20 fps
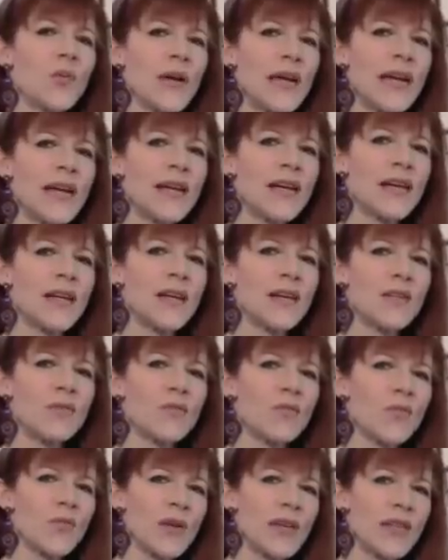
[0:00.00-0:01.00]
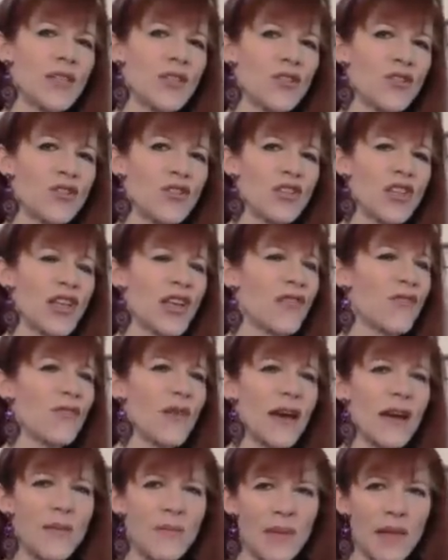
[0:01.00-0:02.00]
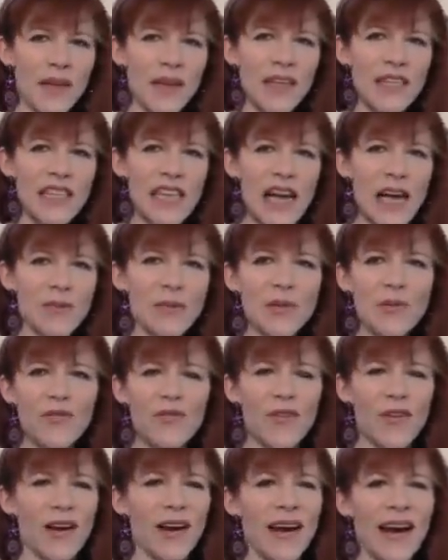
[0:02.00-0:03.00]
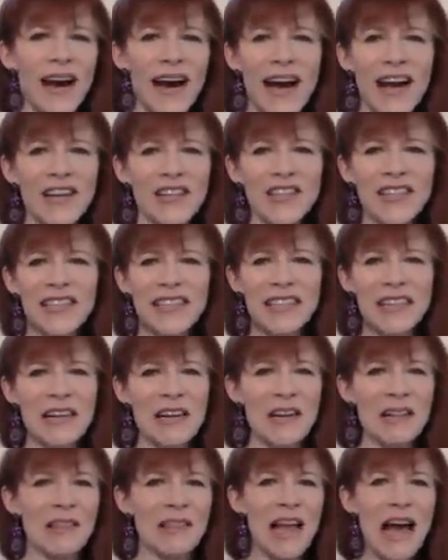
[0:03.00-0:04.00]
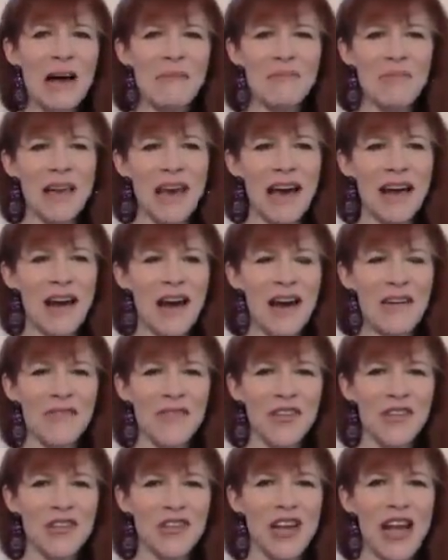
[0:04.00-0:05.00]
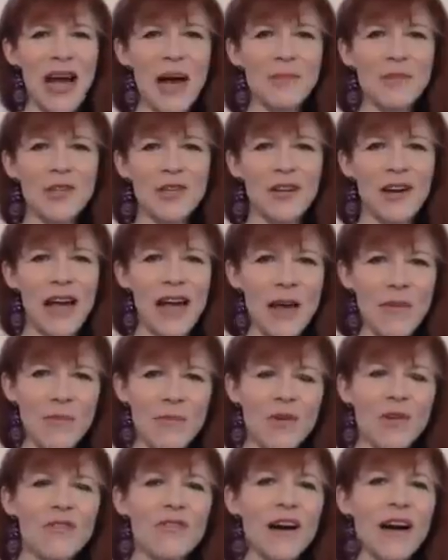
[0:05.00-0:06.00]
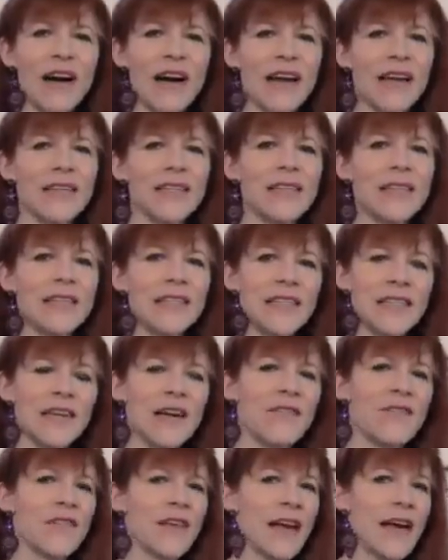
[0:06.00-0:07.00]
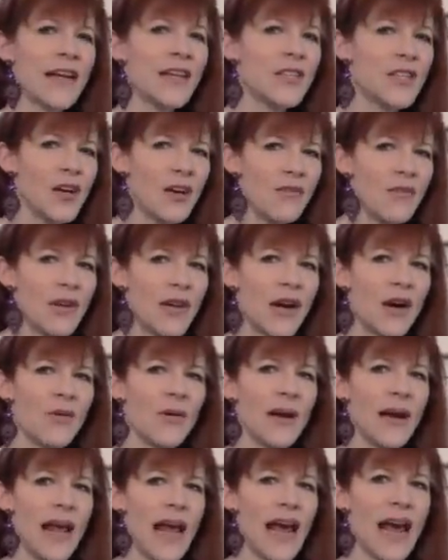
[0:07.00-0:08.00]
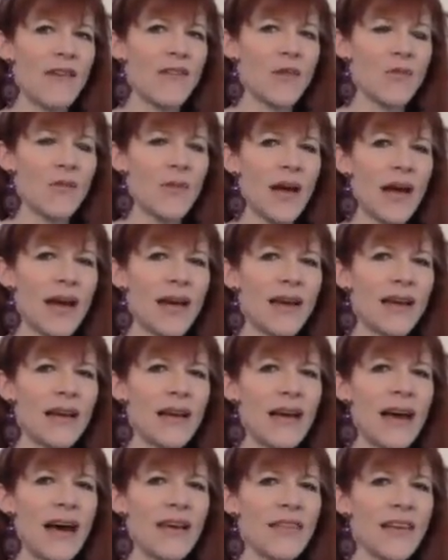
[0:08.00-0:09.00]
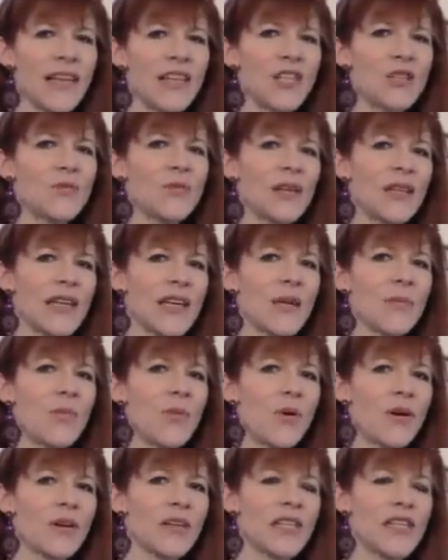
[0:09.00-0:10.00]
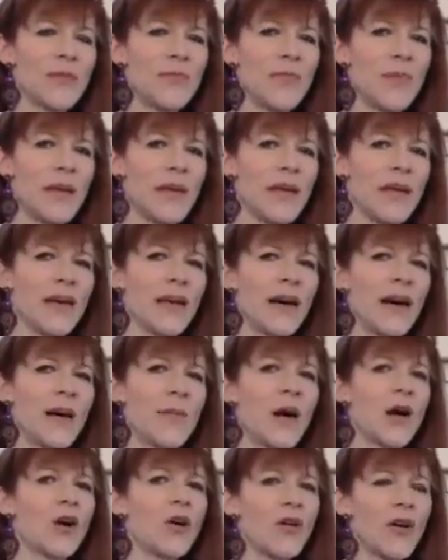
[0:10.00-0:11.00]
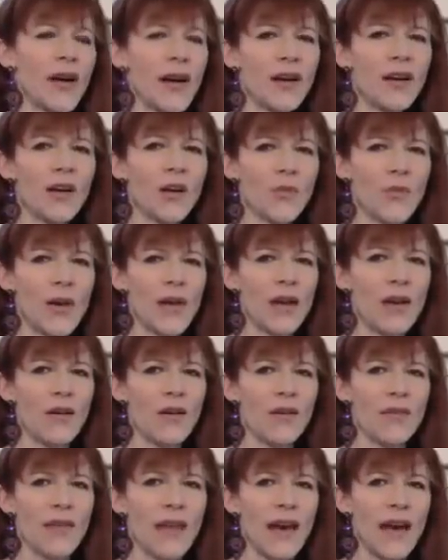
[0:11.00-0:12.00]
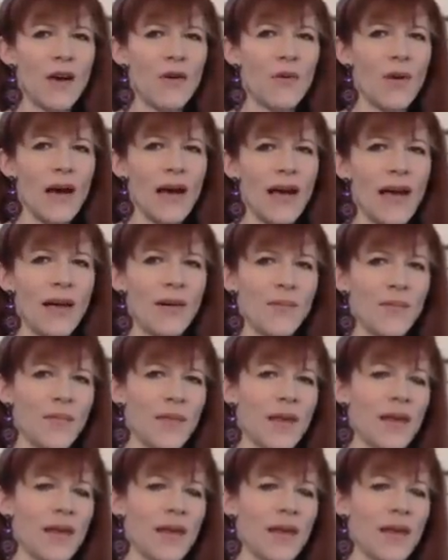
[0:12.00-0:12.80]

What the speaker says: read research that you've read a million times before. I just lop that off the chapter and move on to the stuff that I don't know and haven't read. I think it's really important to be a critical reader in that way.